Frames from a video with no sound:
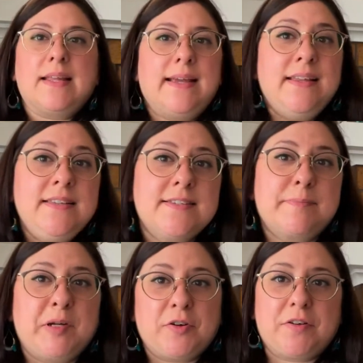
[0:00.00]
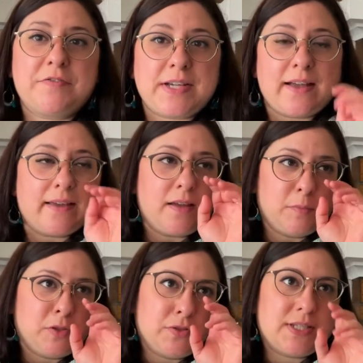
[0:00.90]
in the spirit of tying
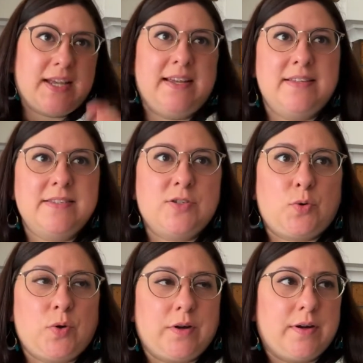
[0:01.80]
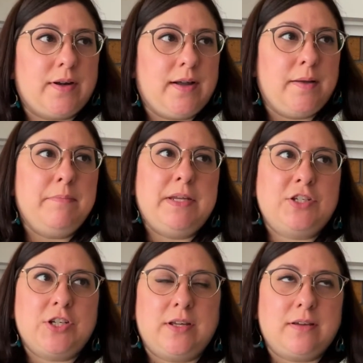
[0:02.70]
up loose ends or
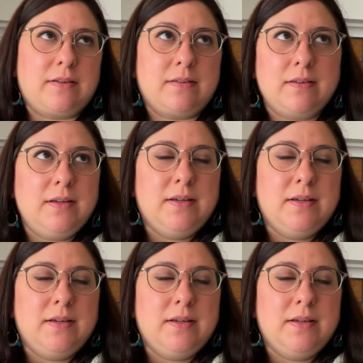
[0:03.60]
mentioning